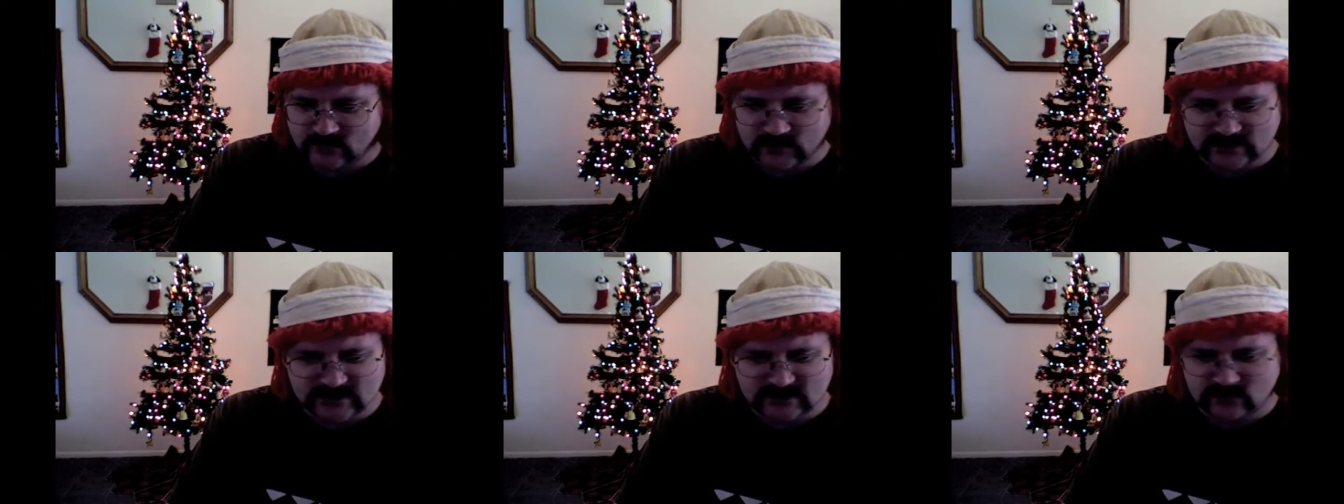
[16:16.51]
of
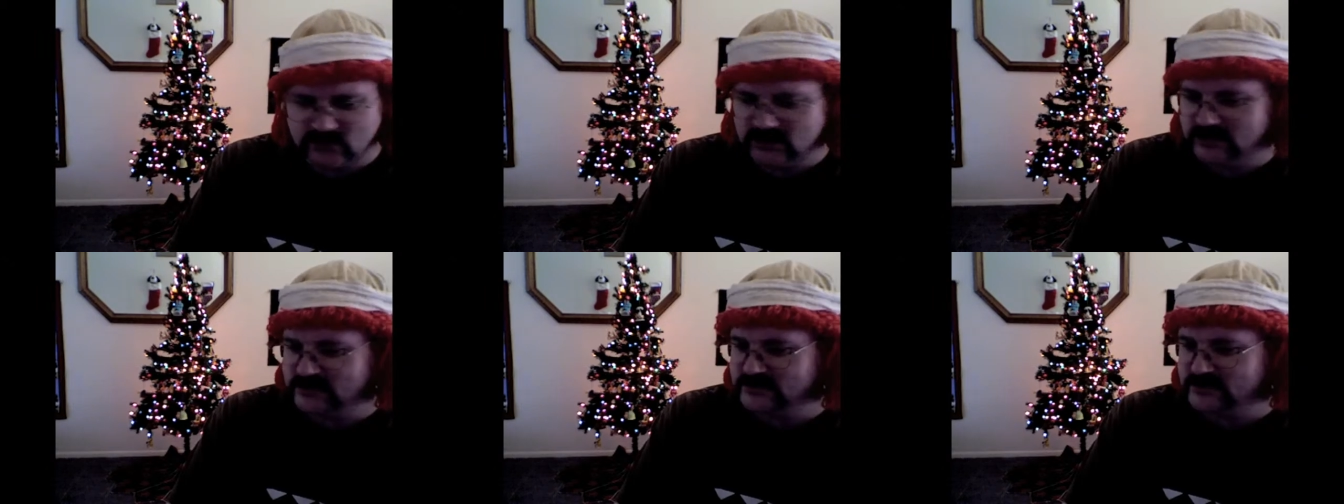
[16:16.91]
those things where
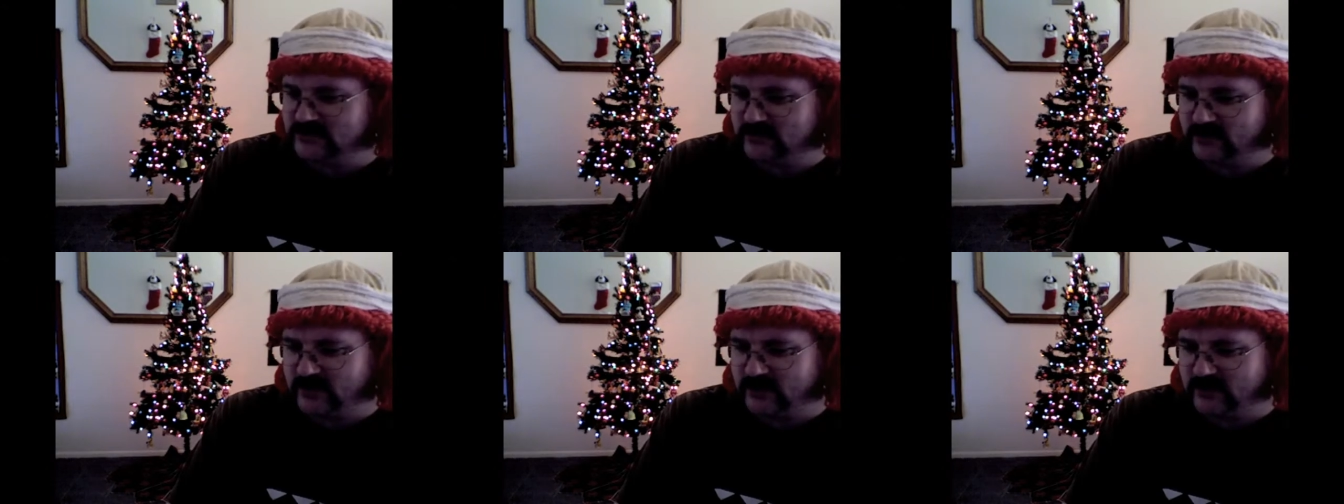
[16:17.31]

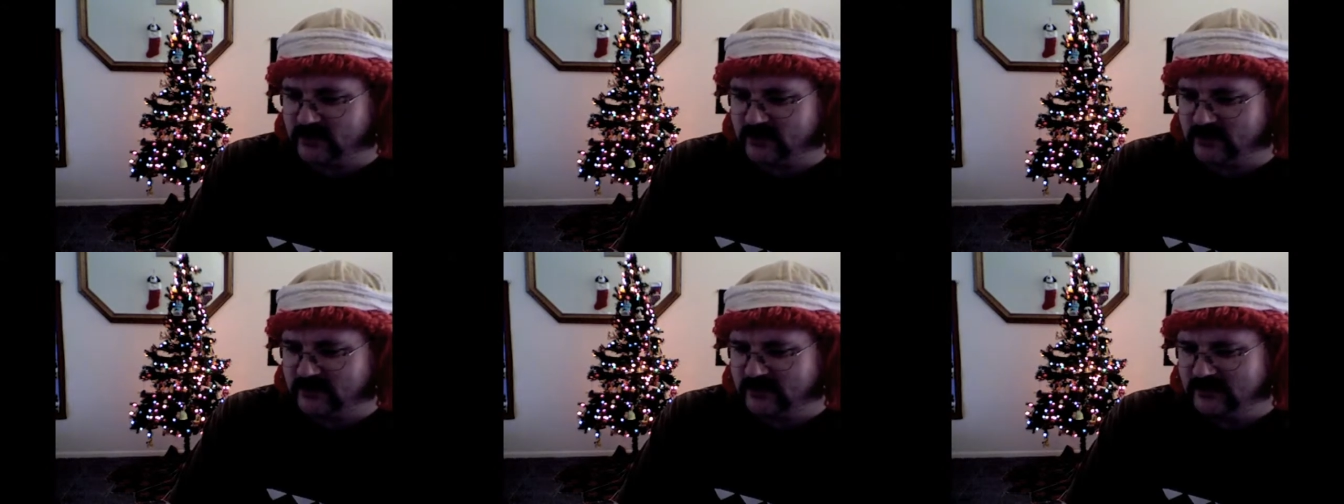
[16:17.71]

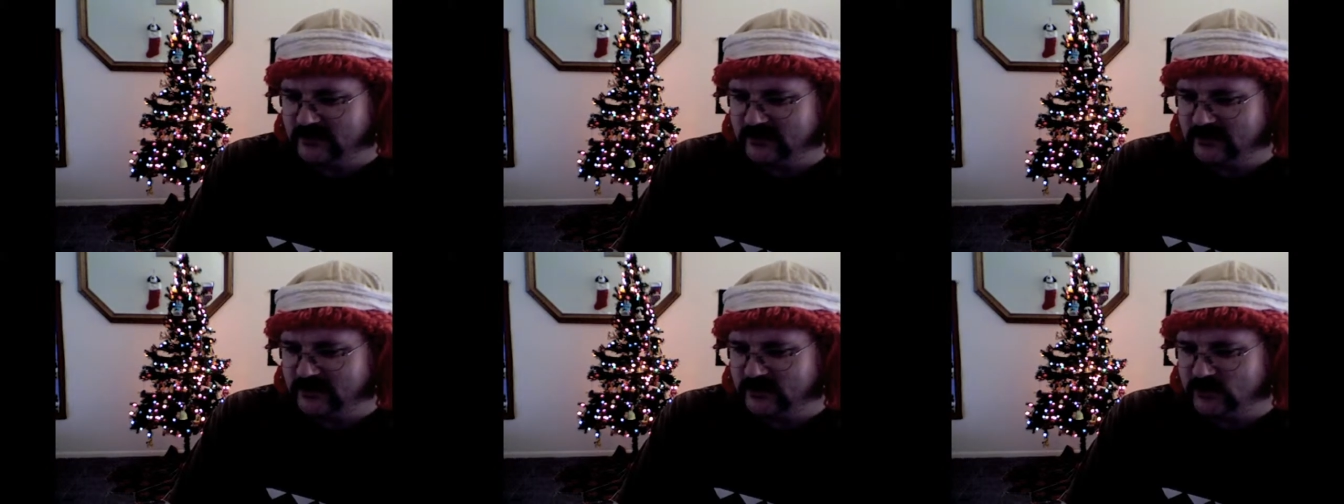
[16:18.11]

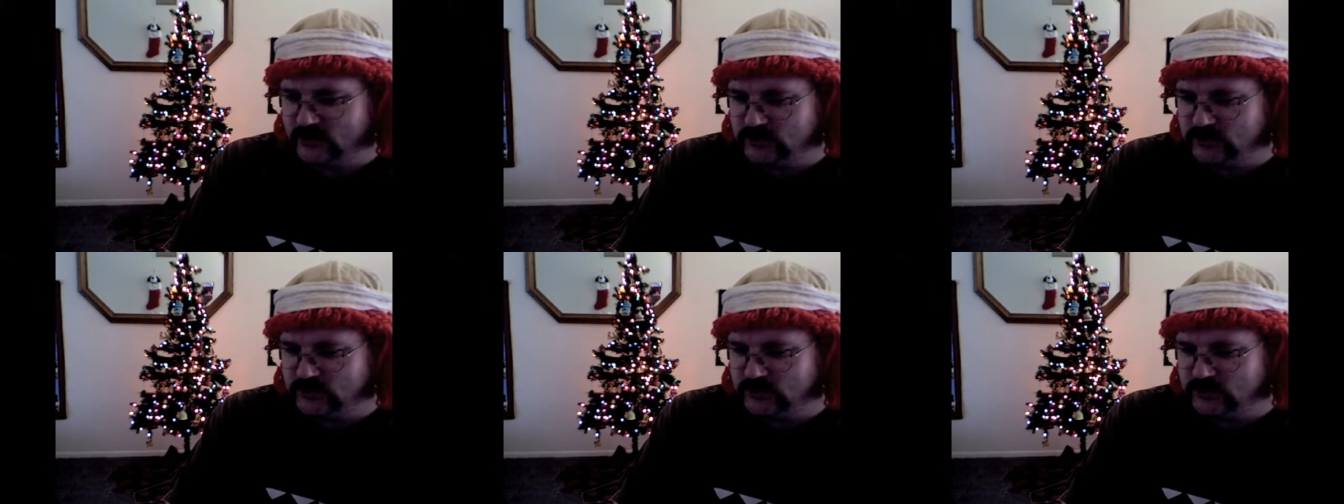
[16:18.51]
you're